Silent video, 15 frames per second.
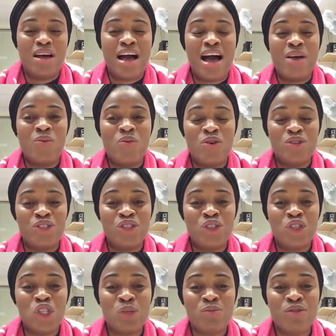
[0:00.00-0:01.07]
I want
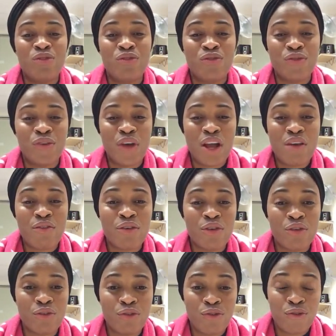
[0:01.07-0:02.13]
you to be very
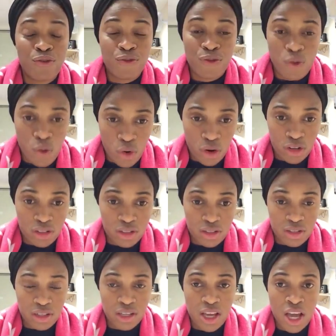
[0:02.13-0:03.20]

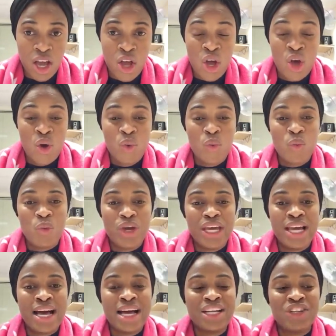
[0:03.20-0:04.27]
focused.
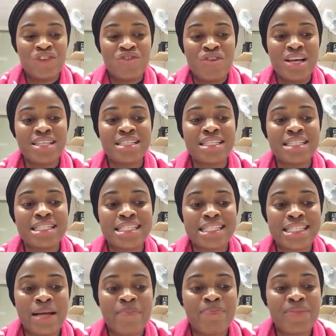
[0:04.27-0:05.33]
We are addressing
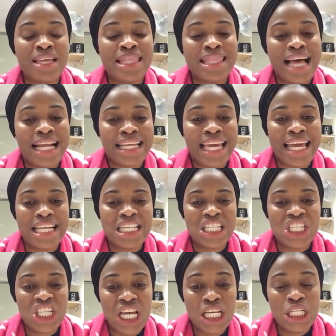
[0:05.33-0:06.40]
something that can
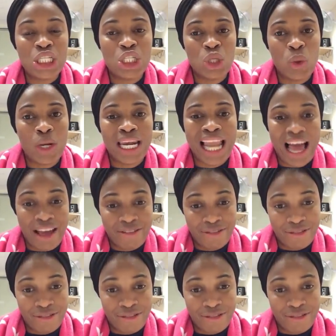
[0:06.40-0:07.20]
change your life.